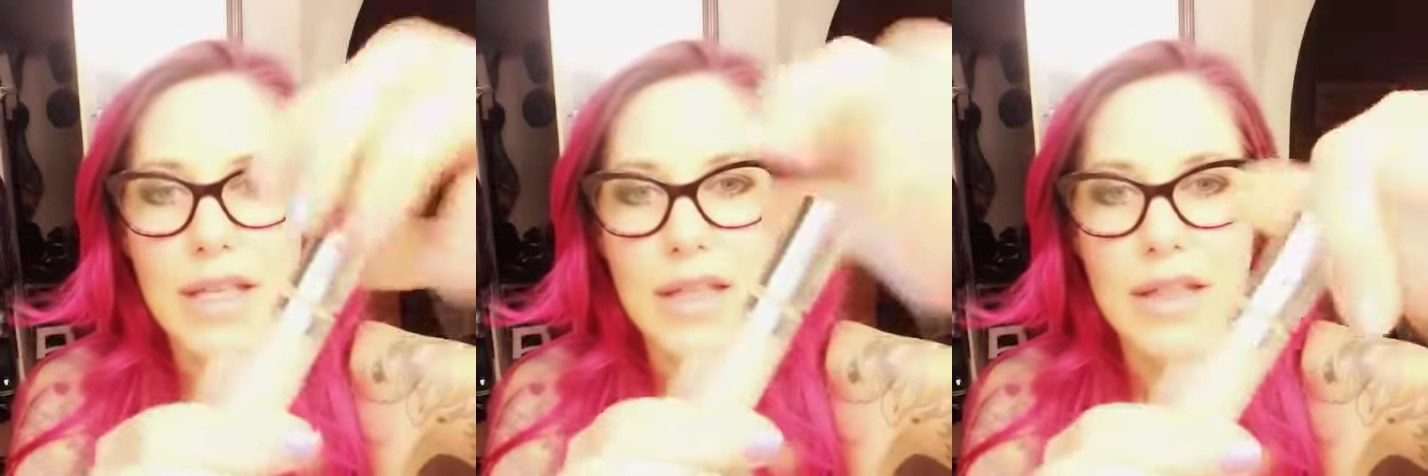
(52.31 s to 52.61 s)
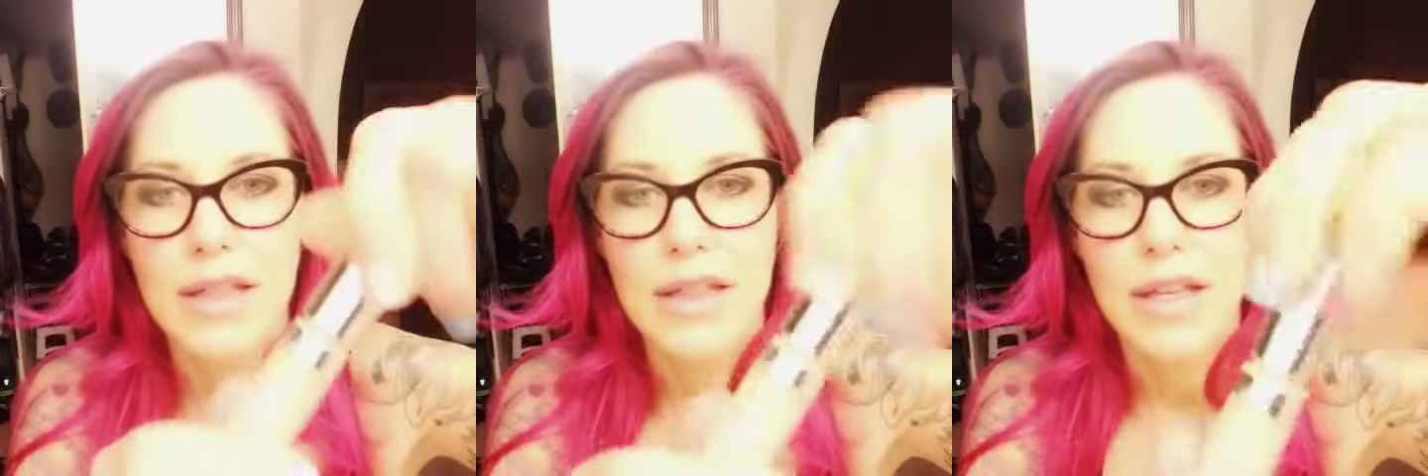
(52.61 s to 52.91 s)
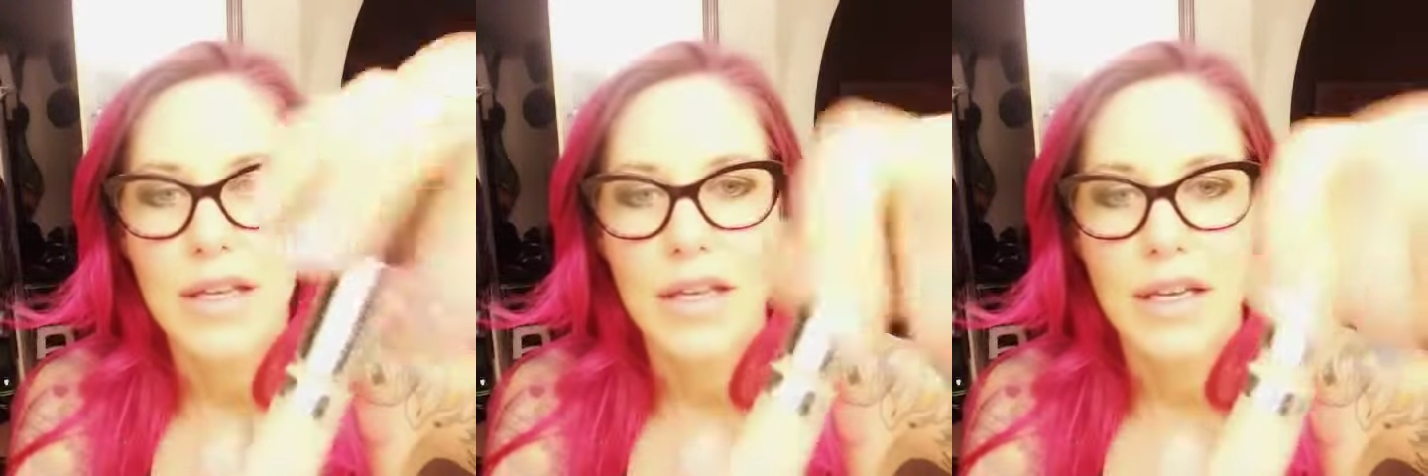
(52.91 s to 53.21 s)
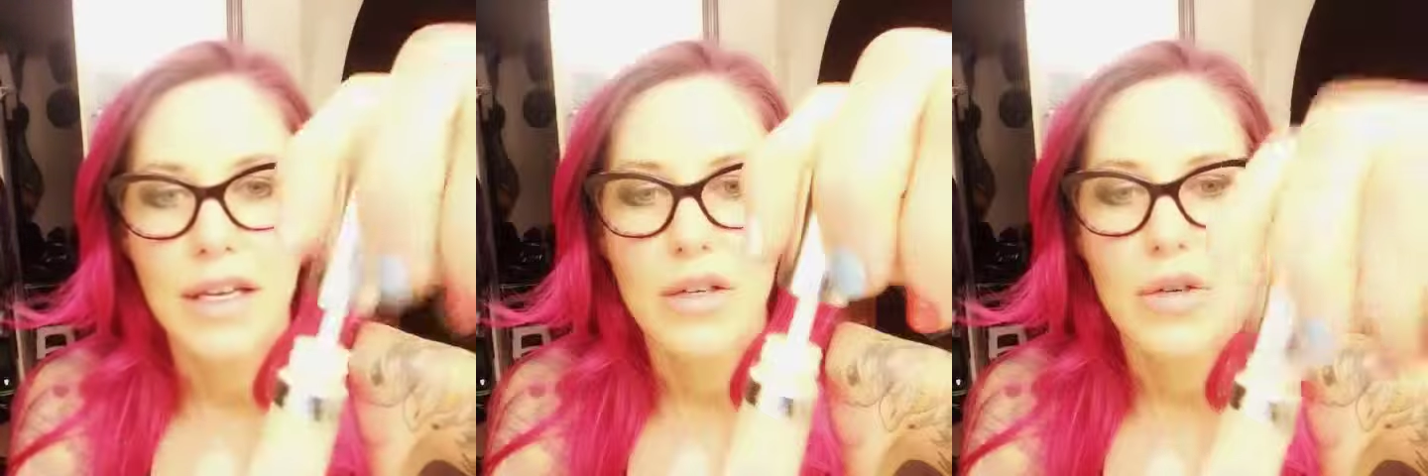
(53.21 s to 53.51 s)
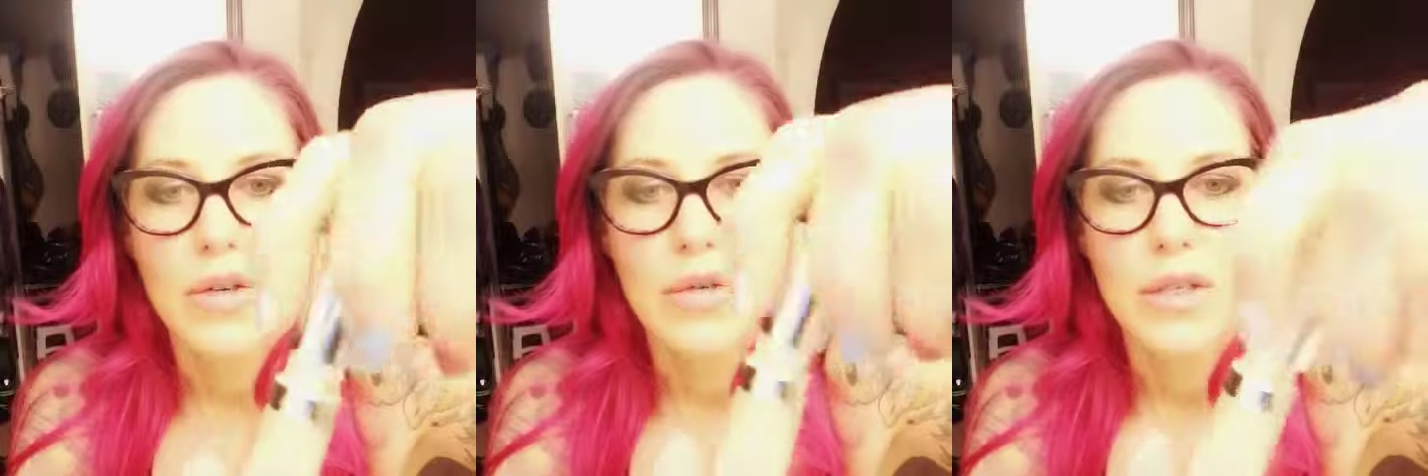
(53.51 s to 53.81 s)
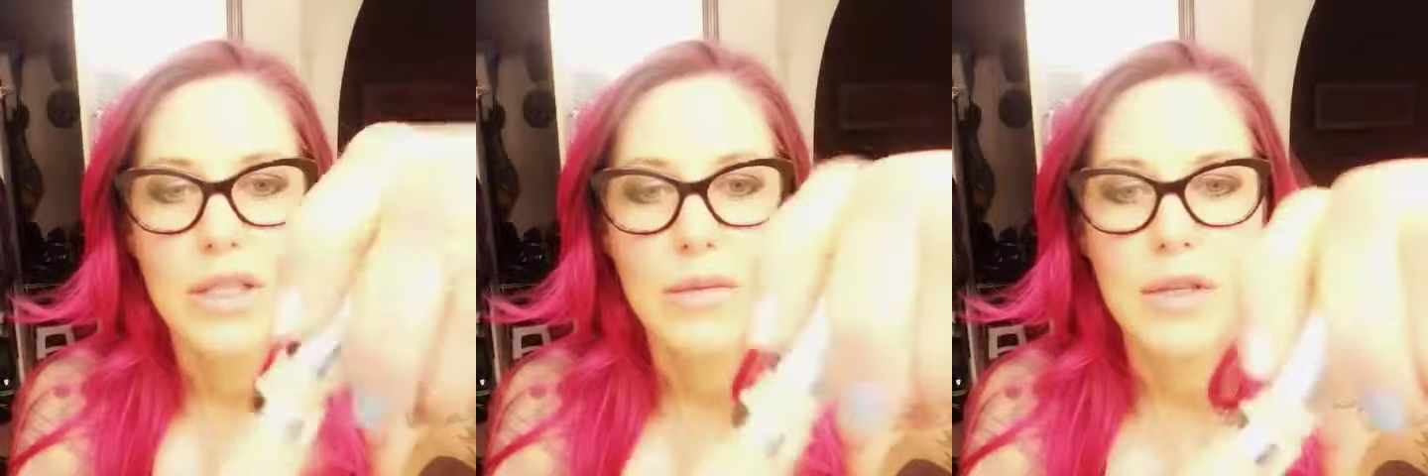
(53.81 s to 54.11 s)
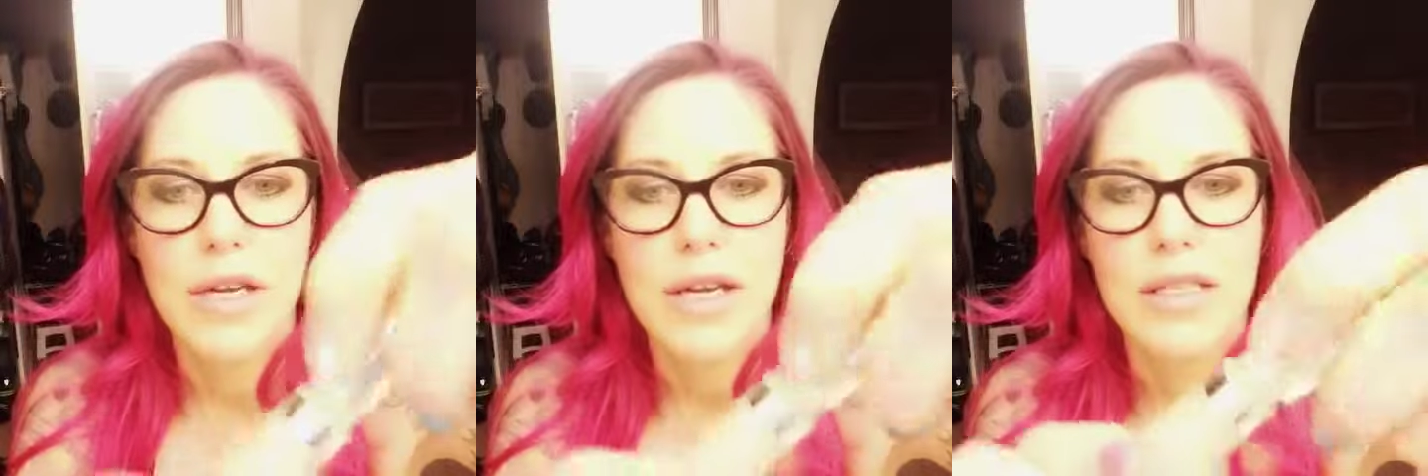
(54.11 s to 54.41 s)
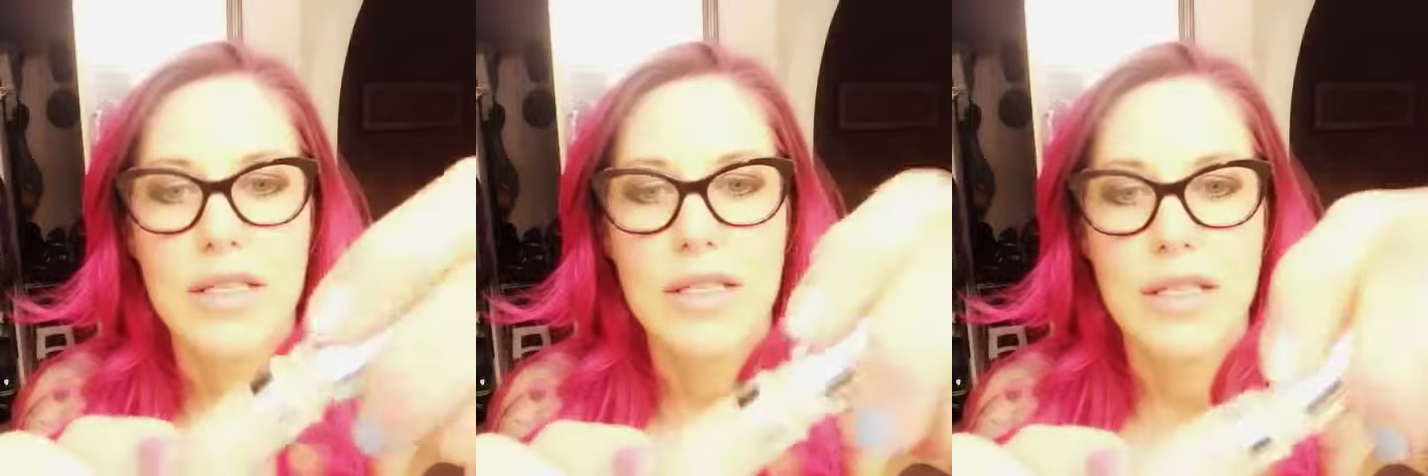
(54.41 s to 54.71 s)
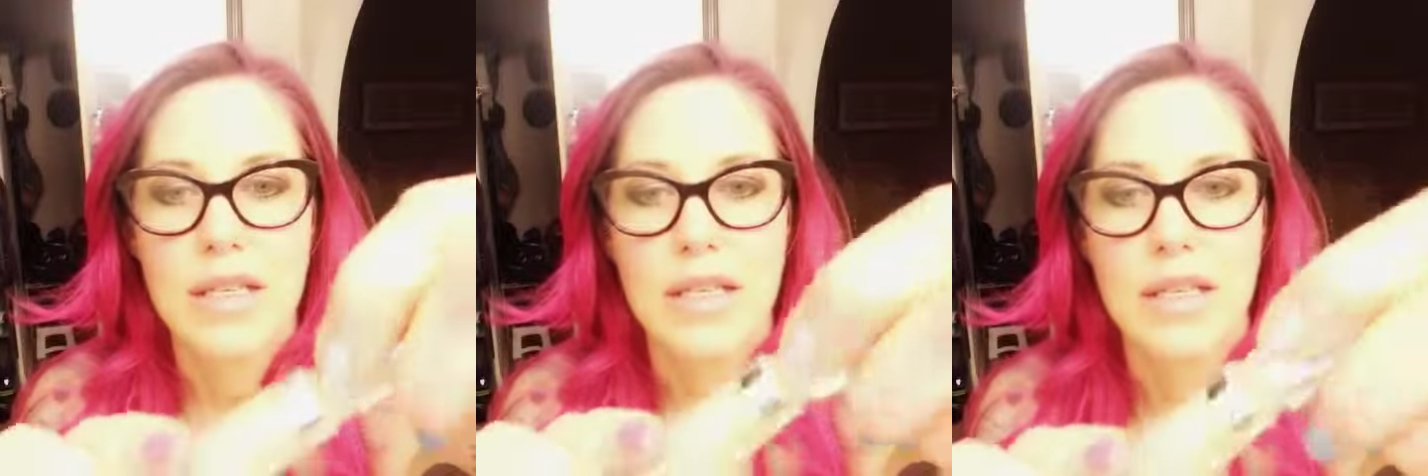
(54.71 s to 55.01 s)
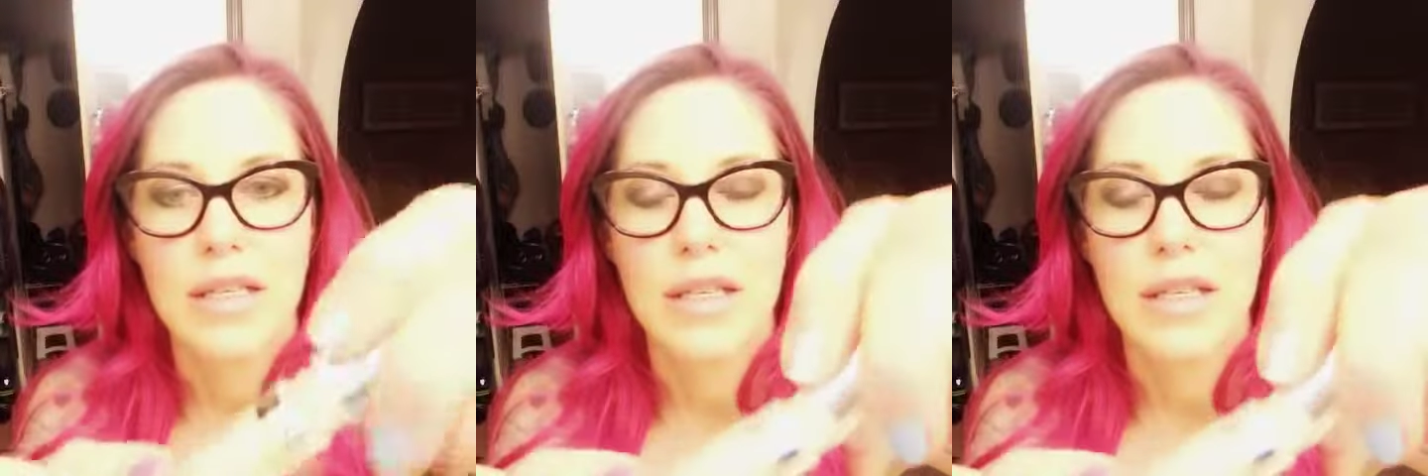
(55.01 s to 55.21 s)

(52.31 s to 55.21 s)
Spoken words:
in an old lip gloss.